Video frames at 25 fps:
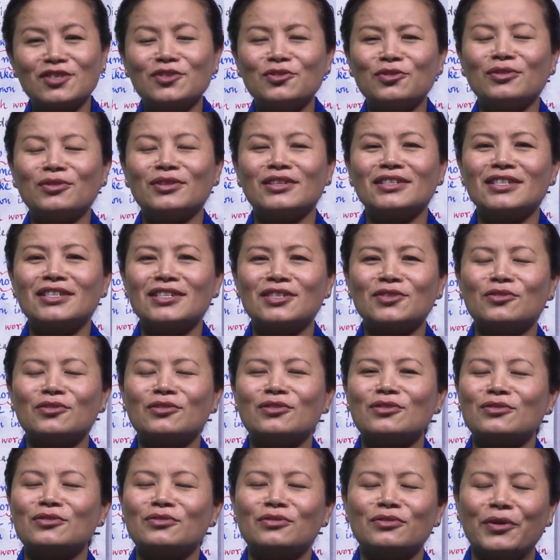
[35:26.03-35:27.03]
So this is
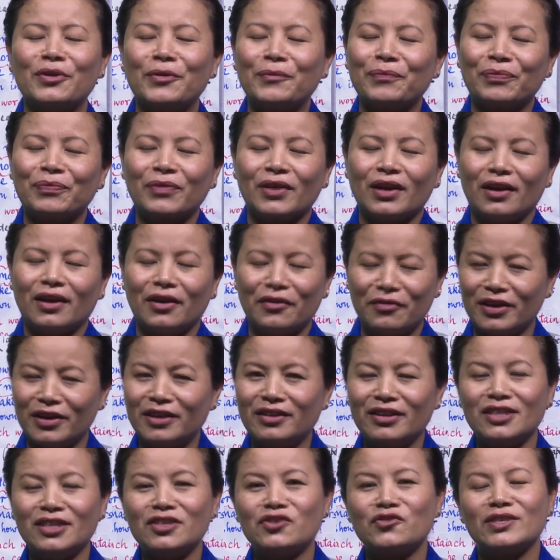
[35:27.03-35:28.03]
also a
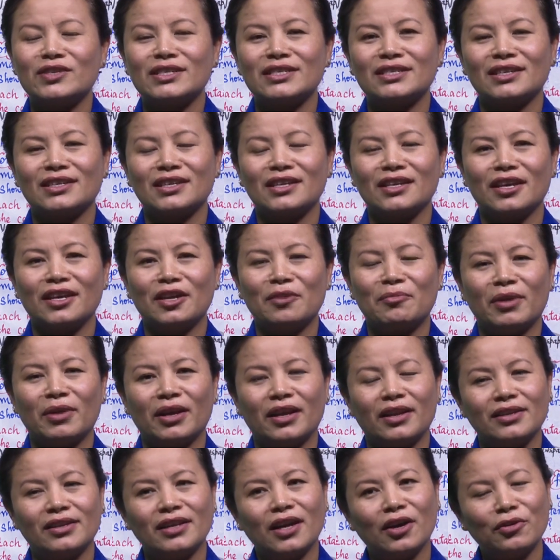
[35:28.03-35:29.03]
very interesting game,
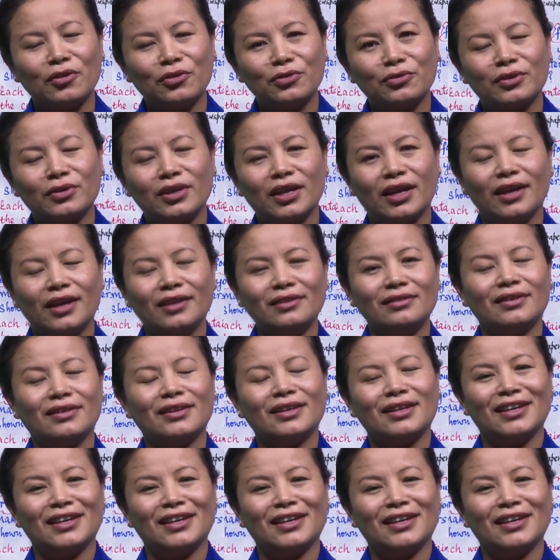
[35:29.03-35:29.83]
and how you can